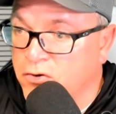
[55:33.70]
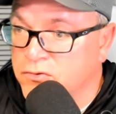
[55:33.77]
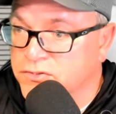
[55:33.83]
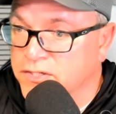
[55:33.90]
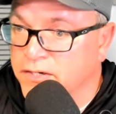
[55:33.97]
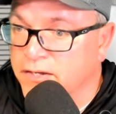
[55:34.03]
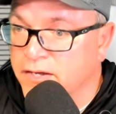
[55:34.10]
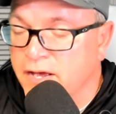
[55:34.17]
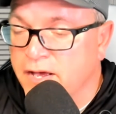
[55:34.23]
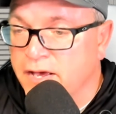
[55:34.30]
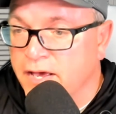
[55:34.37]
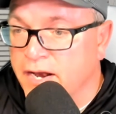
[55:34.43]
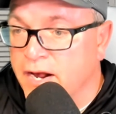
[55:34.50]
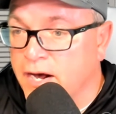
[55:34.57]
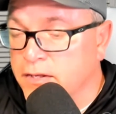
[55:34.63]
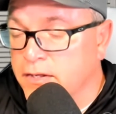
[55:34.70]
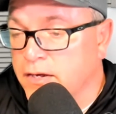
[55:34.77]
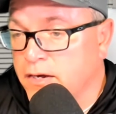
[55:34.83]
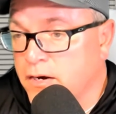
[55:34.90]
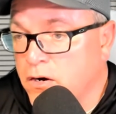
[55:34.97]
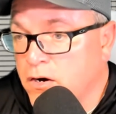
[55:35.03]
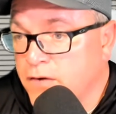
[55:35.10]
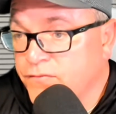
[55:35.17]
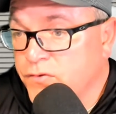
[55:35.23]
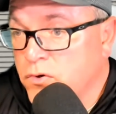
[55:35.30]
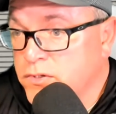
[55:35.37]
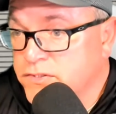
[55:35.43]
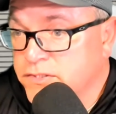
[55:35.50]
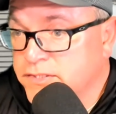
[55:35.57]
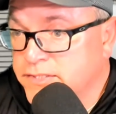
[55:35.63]
Falls. And I have to
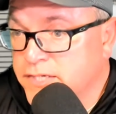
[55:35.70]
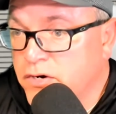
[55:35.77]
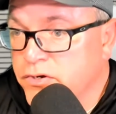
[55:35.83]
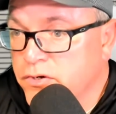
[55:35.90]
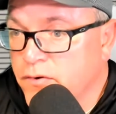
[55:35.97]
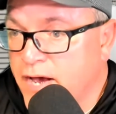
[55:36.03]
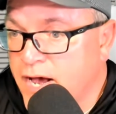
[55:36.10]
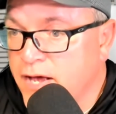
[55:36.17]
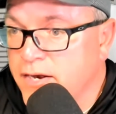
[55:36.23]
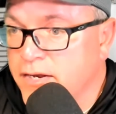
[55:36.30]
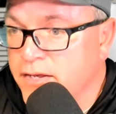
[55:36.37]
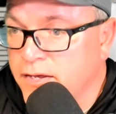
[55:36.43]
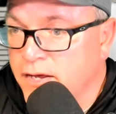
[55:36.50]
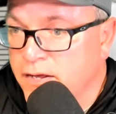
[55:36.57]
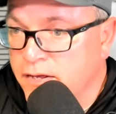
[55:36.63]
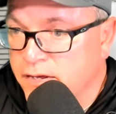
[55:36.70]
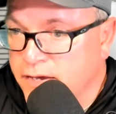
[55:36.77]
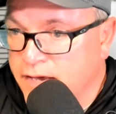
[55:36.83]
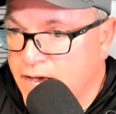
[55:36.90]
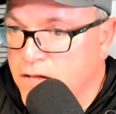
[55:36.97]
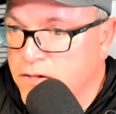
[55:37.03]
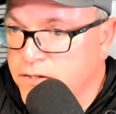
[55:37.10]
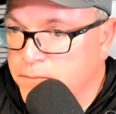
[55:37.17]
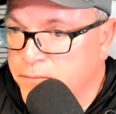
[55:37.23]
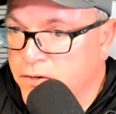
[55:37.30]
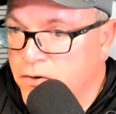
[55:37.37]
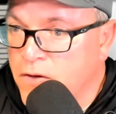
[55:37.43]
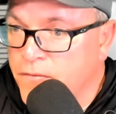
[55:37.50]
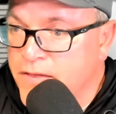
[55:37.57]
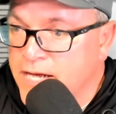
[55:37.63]
honestly tell you, had Callie
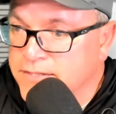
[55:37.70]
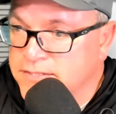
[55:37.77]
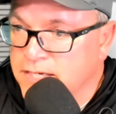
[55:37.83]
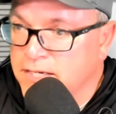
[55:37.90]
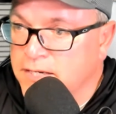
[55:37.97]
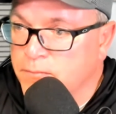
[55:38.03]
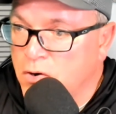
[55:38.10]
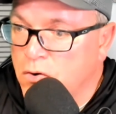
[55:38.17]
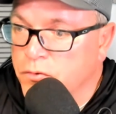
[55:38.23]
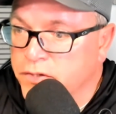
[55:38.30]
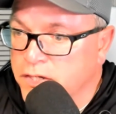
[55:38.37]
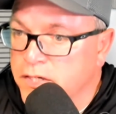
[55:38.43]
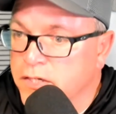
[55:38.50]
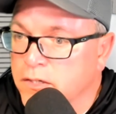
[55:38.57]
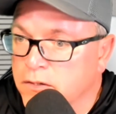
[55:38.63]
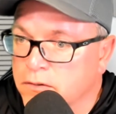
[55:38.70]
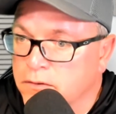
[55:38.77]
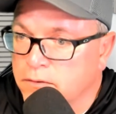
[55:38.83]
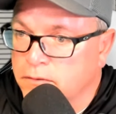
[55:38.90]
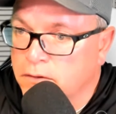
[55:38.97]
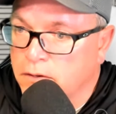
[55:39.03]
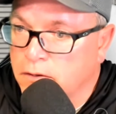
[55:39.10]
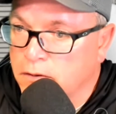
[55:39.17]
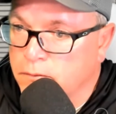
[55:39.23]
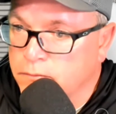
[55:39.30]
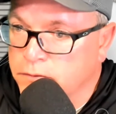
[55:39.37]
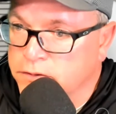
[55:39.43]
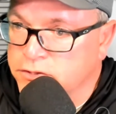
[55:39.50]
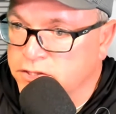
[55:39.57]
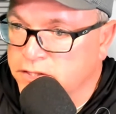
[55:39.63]
been on that team all year,
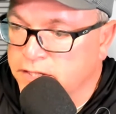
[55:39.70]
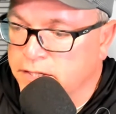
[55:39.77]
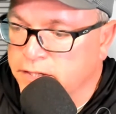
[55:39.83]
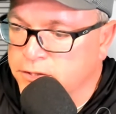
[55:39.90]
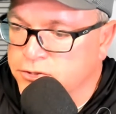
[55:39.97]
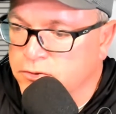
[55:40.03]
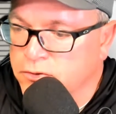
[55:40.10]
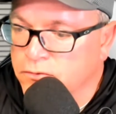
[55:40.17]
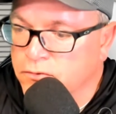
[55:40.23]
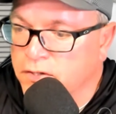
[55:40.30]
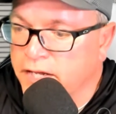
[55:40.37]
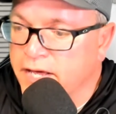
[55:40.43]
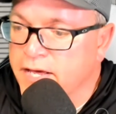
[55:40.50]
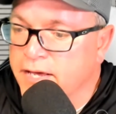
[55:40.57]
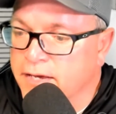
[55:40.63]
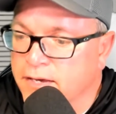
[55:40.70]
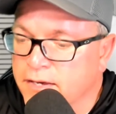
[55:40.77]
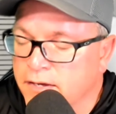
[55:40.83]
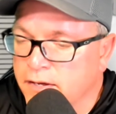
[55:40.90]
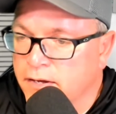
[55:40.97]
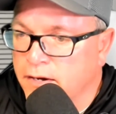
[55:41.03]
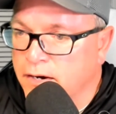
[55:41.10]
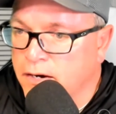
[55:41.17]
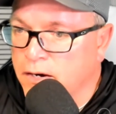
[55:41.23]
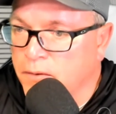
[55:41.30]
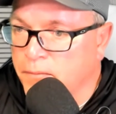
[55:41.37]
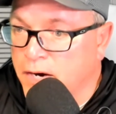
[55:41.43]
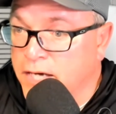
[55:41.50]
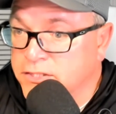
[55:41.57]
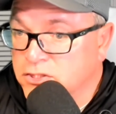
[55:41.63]
and she didn't injure her leg,
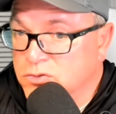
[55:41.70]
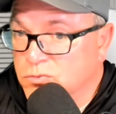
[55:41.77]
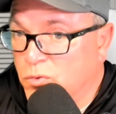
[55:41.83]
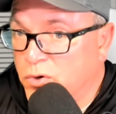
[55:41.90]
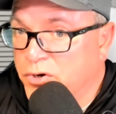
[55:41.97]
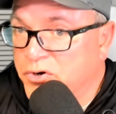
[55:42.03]
I just